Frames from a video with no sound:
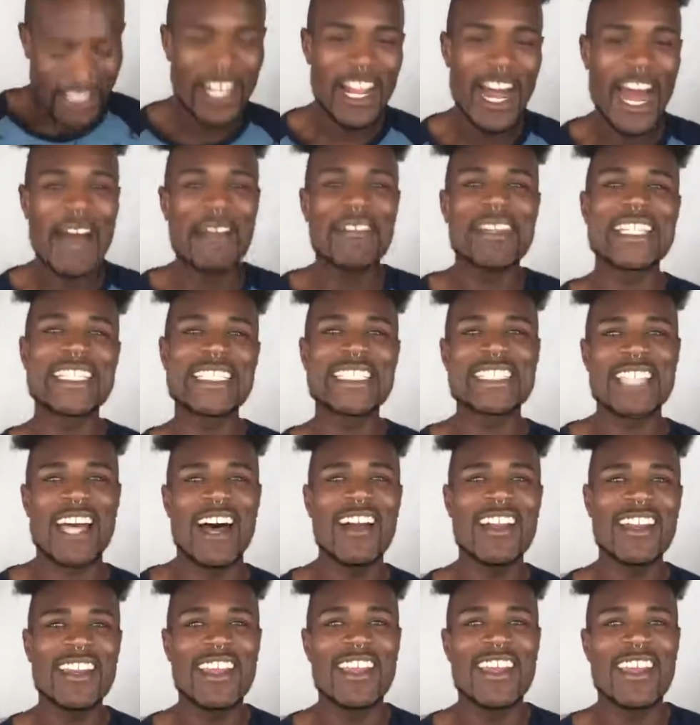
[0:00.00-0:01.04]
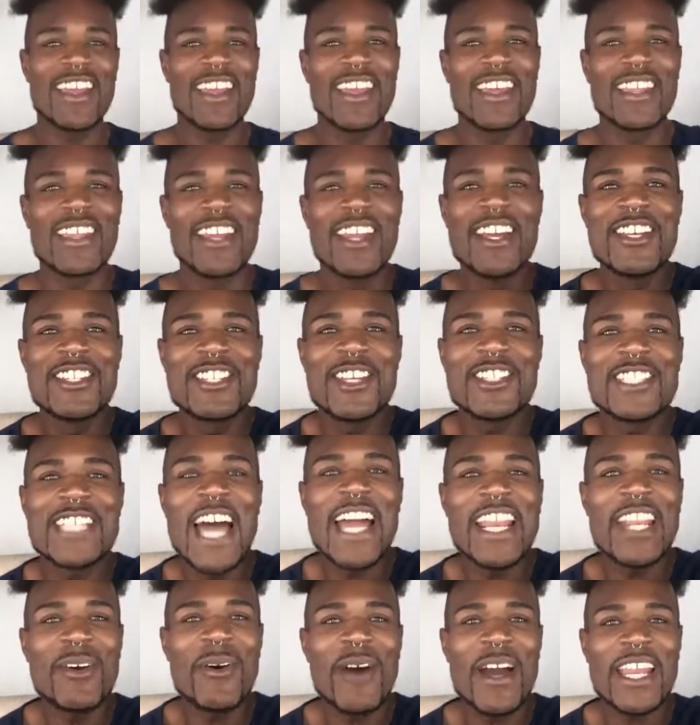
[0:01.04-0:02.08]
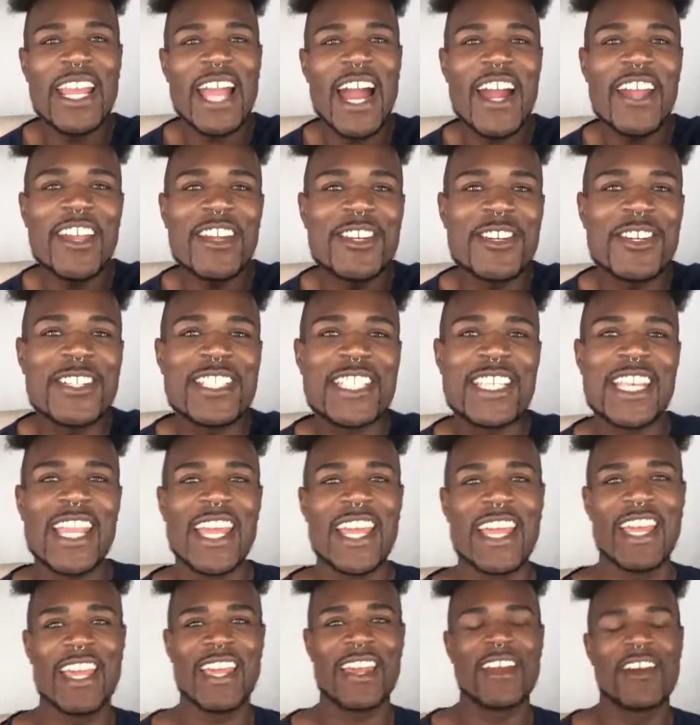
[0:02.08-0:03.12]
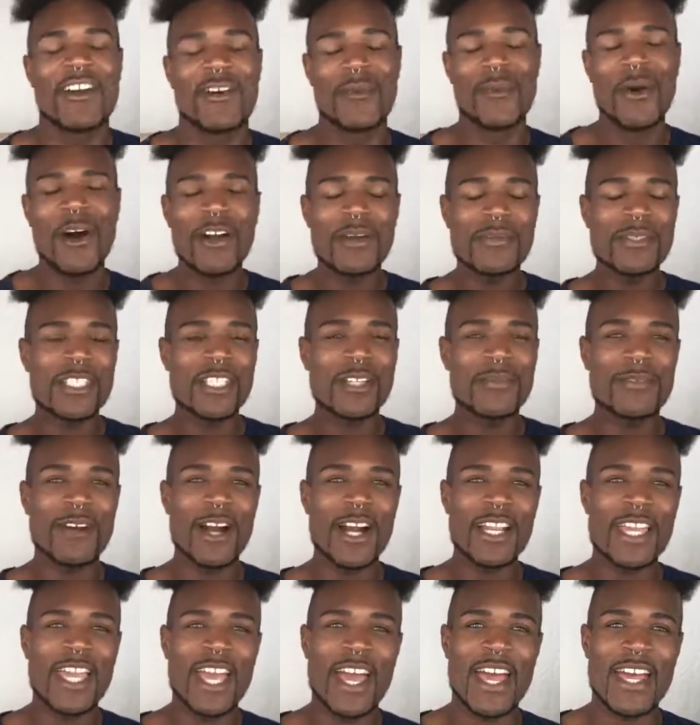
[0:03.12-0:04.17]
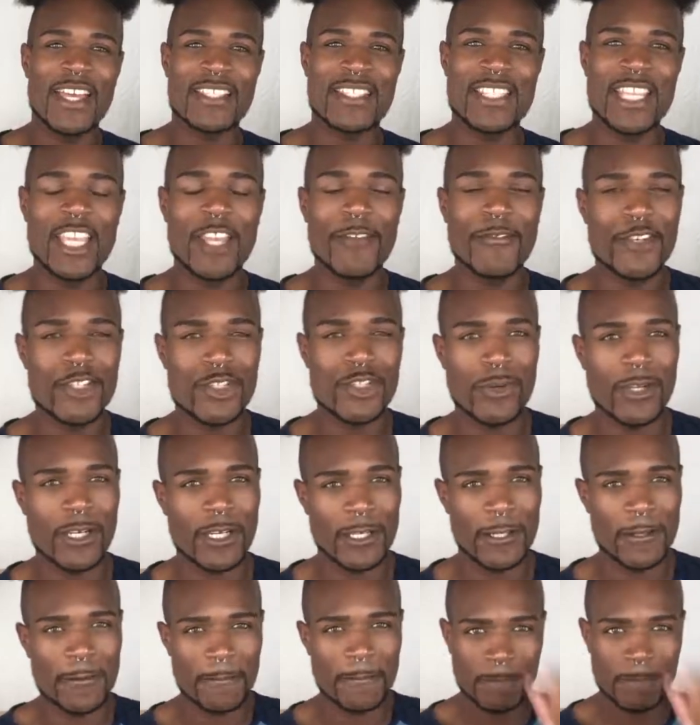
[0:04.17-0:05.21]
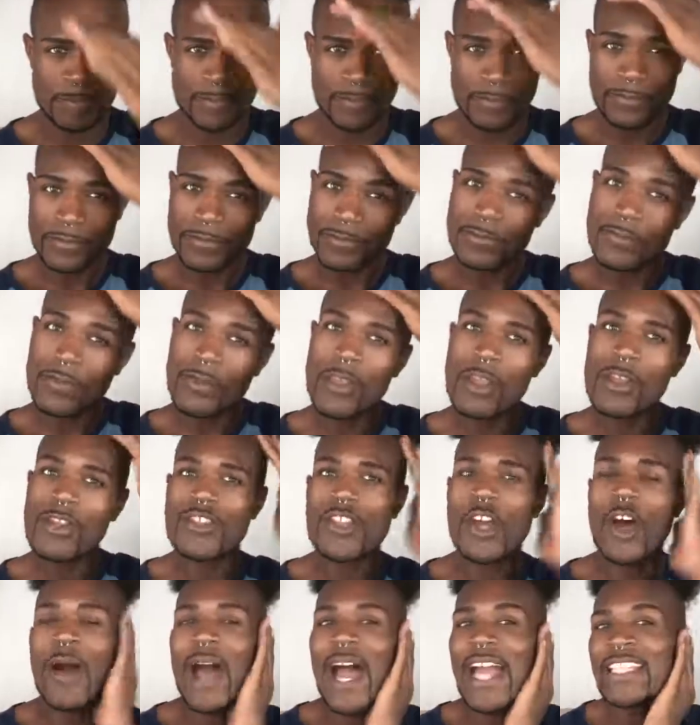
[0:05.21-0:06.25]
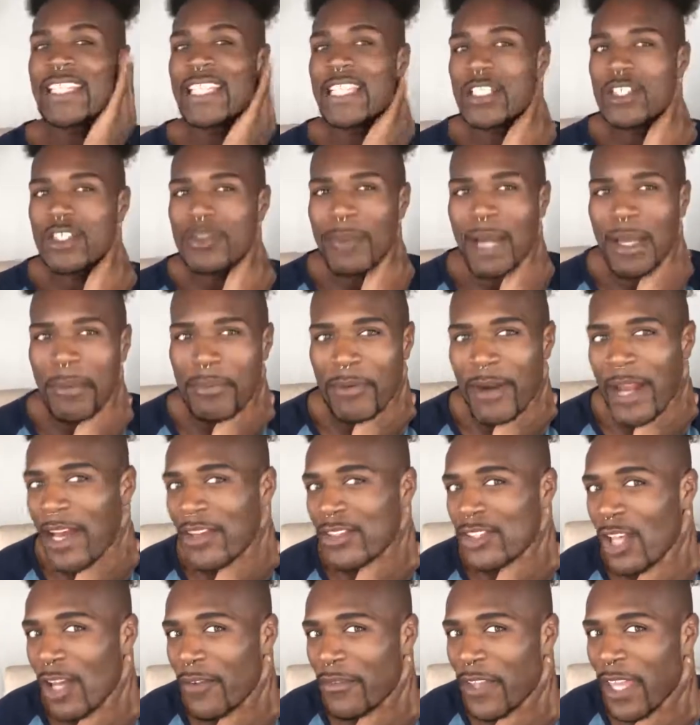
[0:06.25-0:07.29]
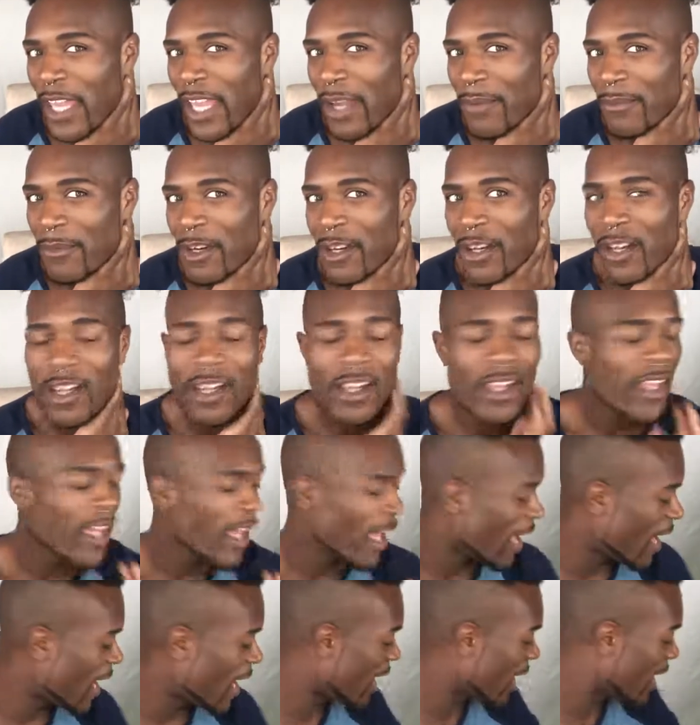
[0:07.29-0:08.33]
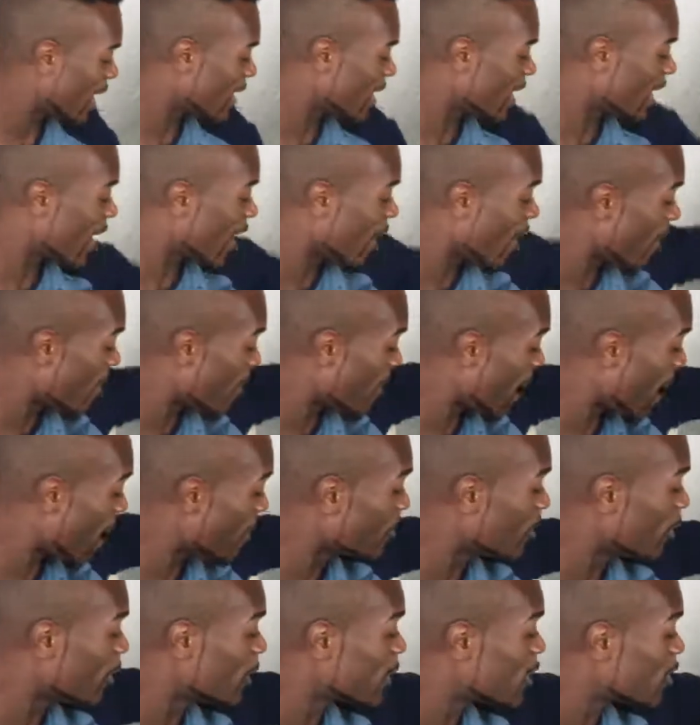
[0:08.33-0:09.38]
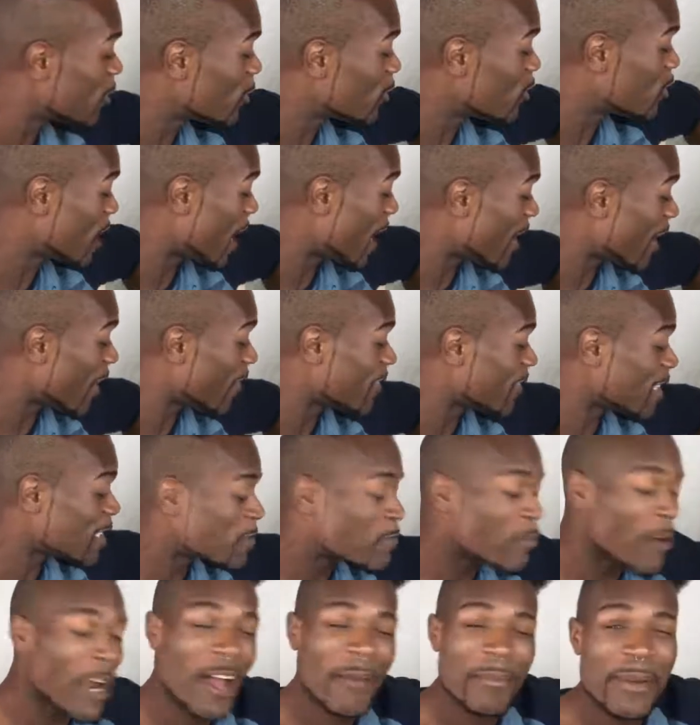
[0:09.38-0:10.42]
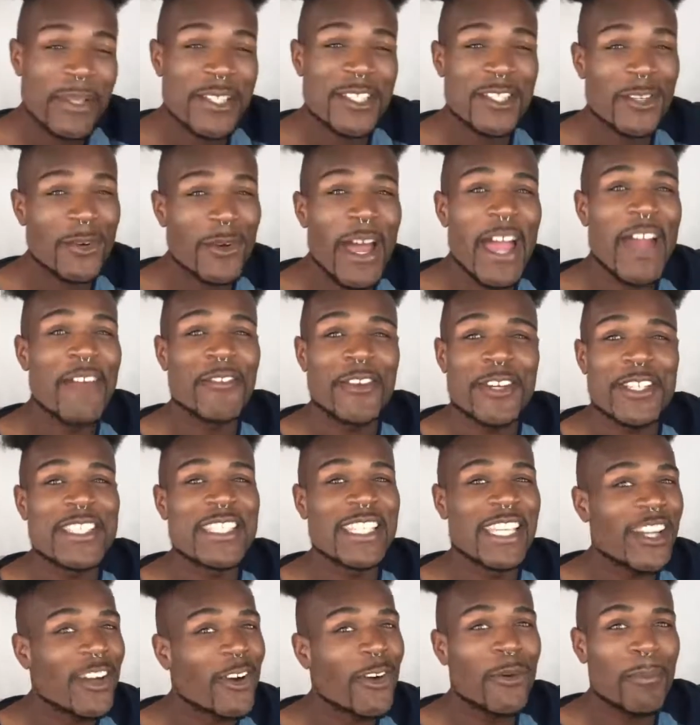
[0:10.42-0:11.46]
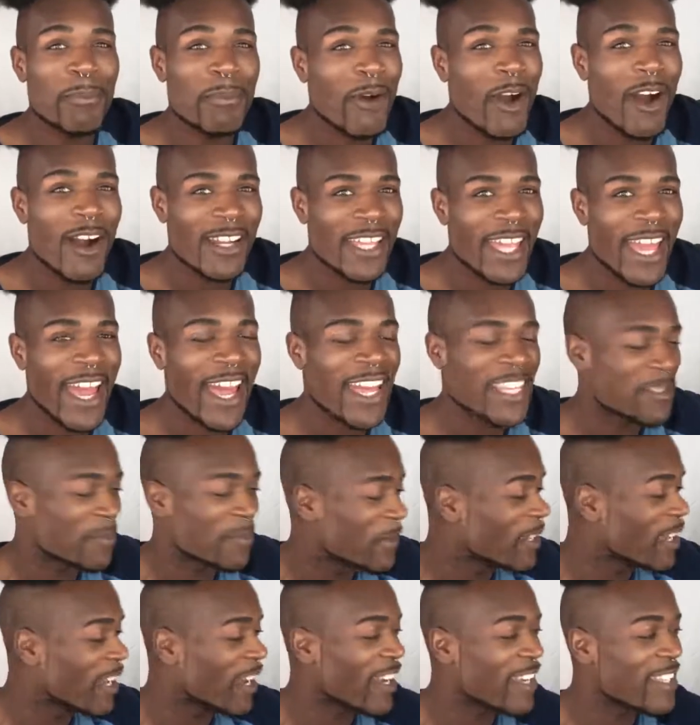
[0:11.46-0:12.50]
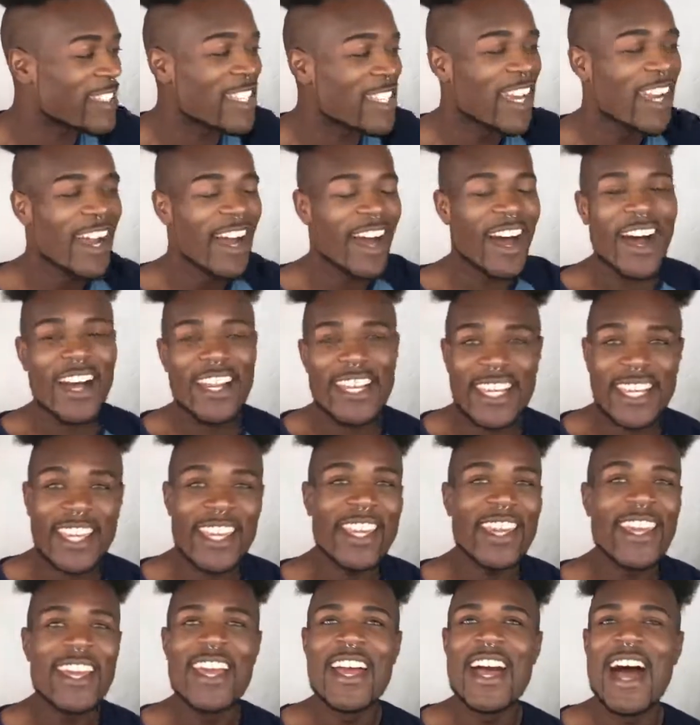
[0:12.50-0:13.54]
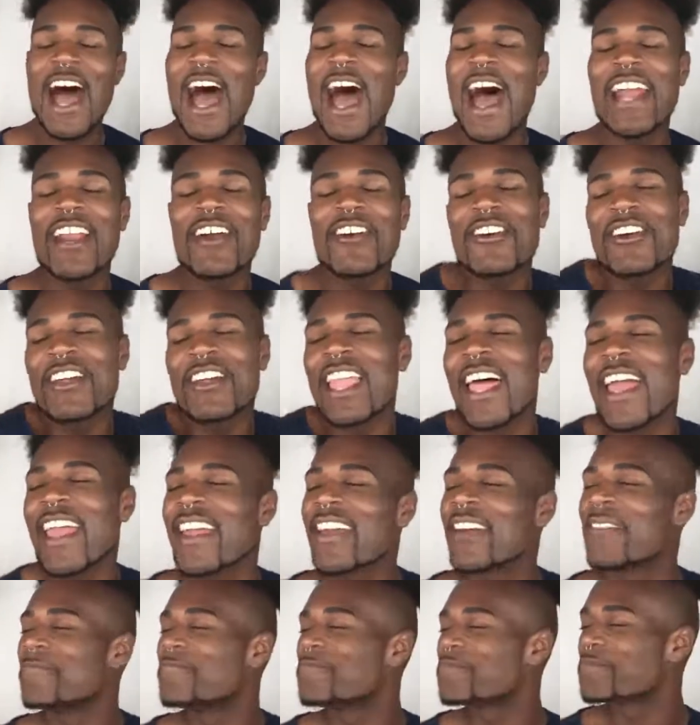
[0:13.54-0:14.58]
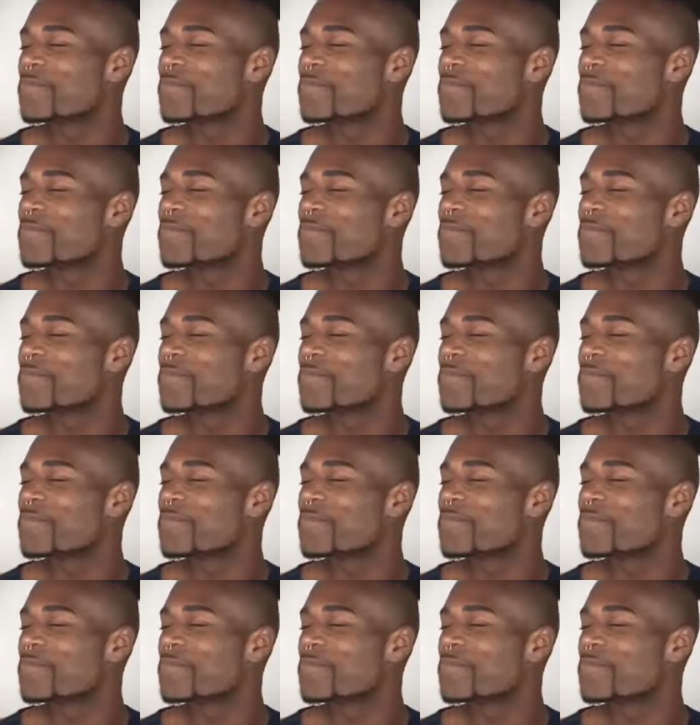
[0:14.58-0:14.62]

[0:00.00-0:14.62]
I'm excited. So Tiny Whiny, how are you doing today? Welcome to the broadcast. Thank you for joining. So I did do my brows off camera, and I'm going to shout out this brow pencil every single broadcast because, honey, I don't like